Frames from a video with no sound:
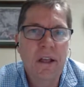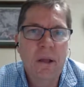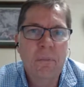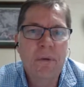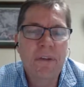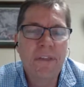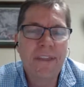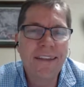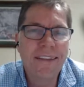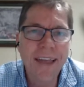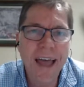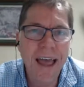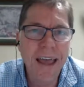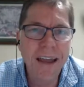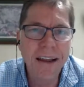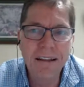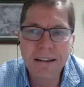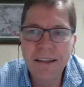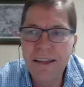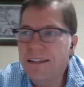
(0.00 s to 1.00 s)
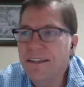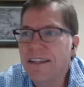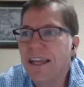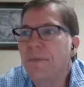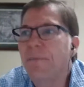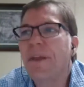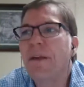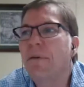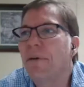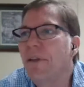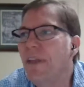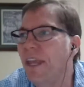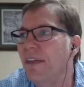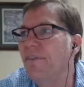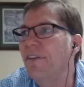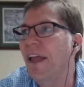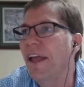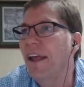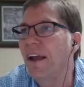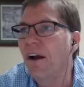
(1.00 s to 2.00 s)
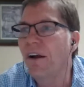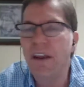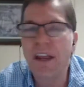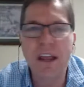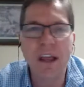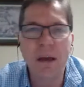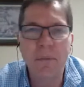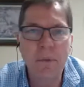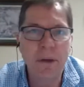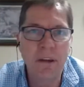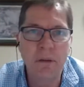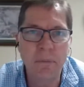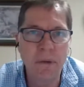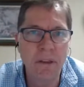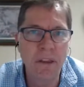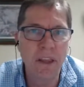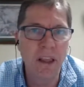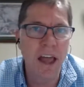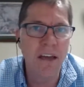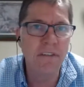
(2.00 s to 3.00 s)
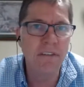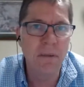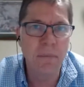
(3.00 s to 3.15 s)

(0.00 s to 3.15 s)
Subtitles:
But the title, and same thing with even like our EECOM Mentor Monthly Lives.